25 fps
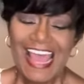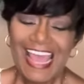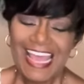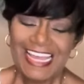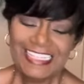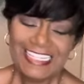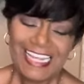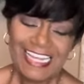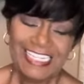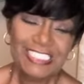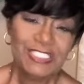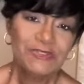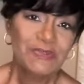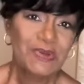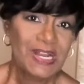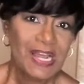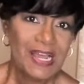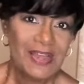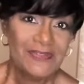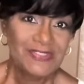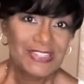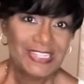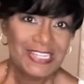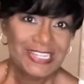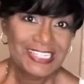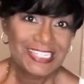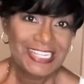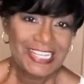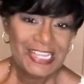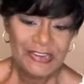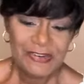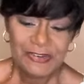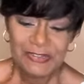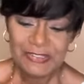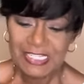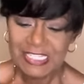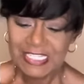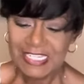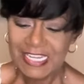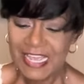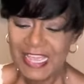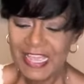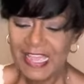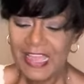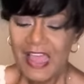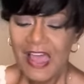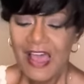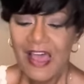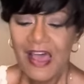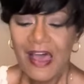and that's what I've done here
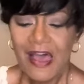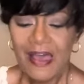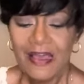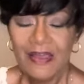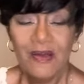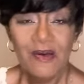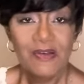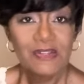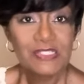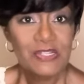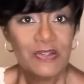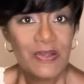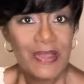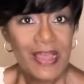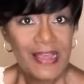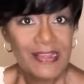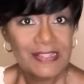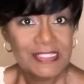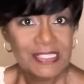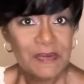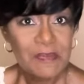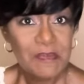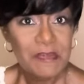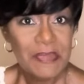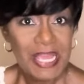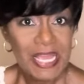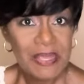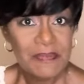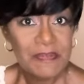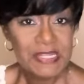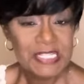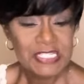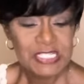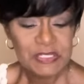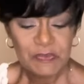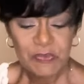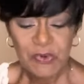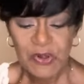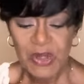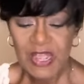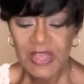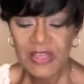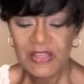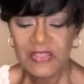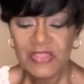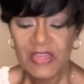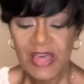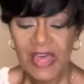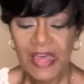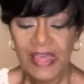today. I also have some baby's
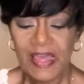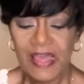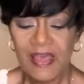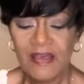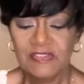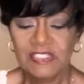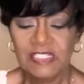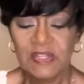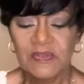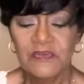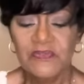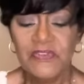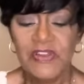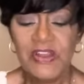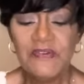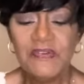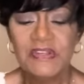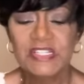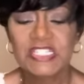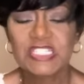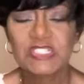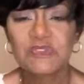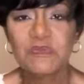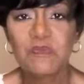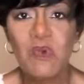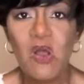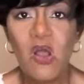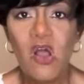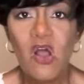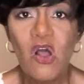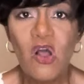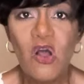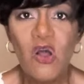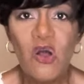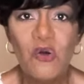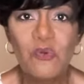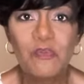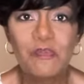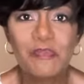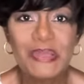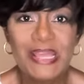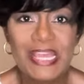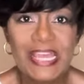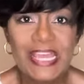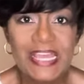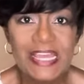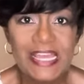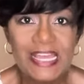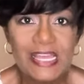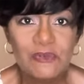breath. I have some very small
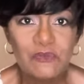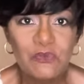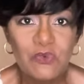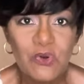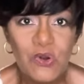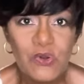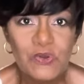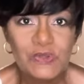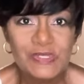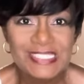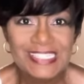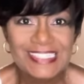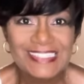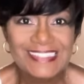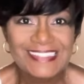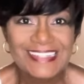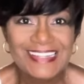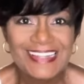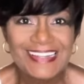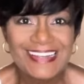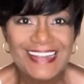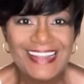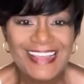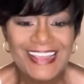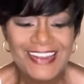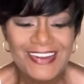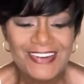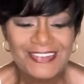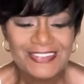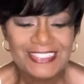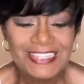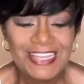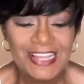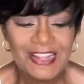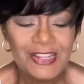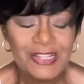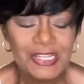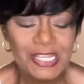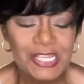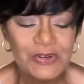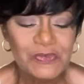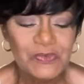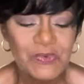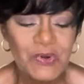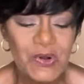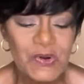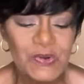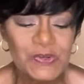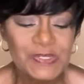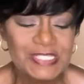pink roses in there,
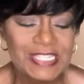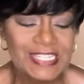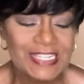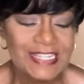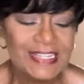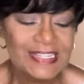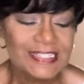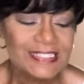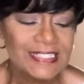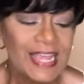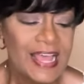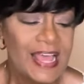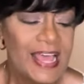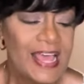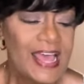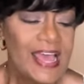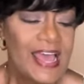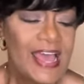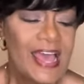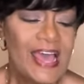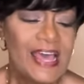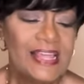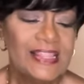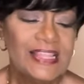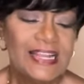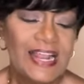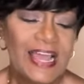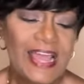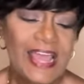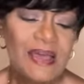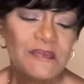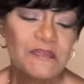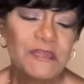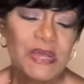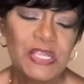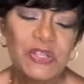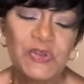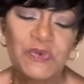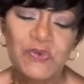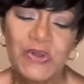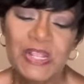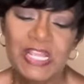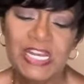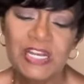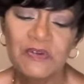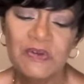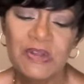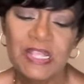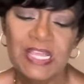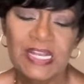delicate roses. And then I have my
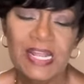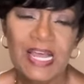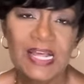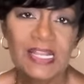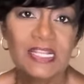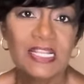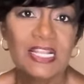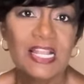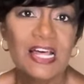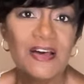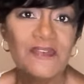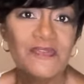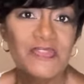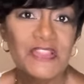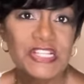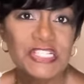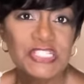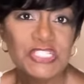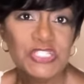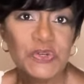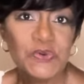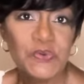greenery, and I love this